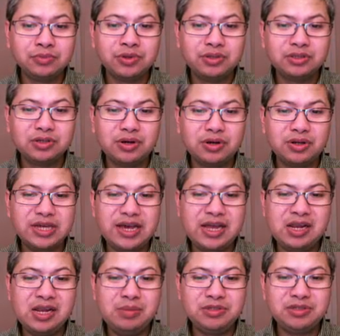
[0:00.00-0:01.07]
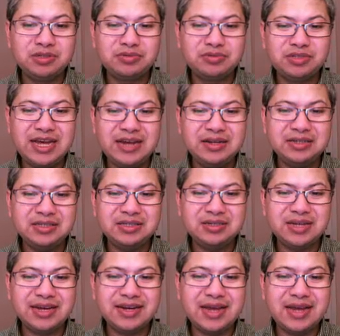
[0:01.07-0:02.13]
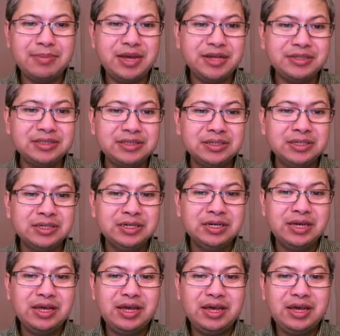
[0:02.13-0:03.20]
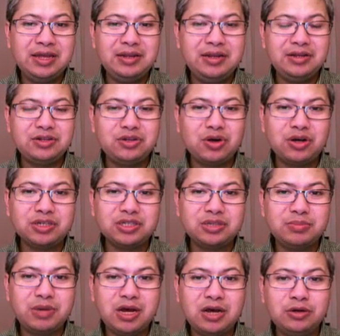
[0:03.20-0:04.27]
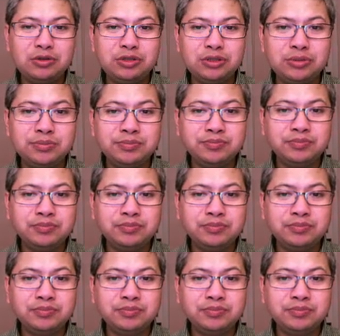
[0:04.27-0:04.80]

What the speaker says: It's called The Elements of Statics and Dynamics, and it talks about